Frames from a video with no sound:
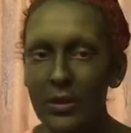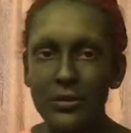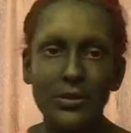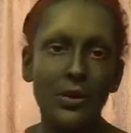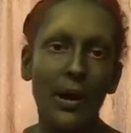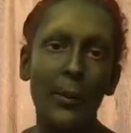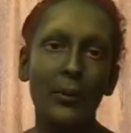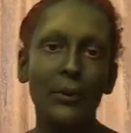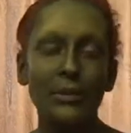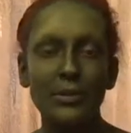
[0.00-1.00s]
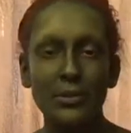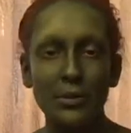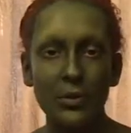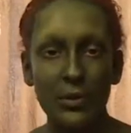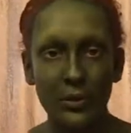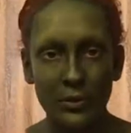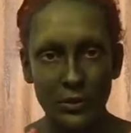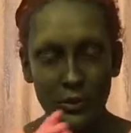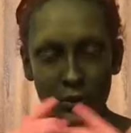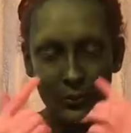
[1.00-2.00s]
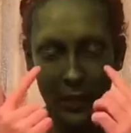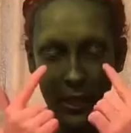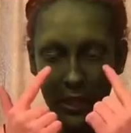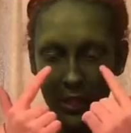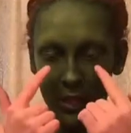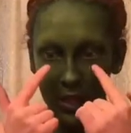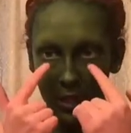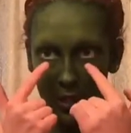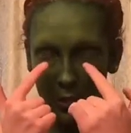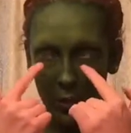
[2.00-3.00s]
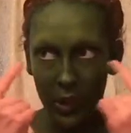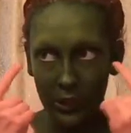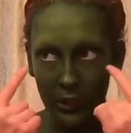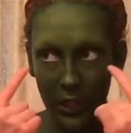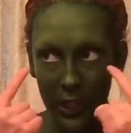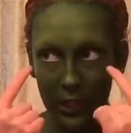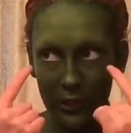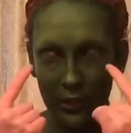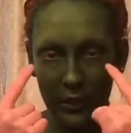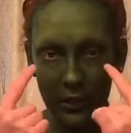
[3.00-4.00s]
So I'm going to do my waterline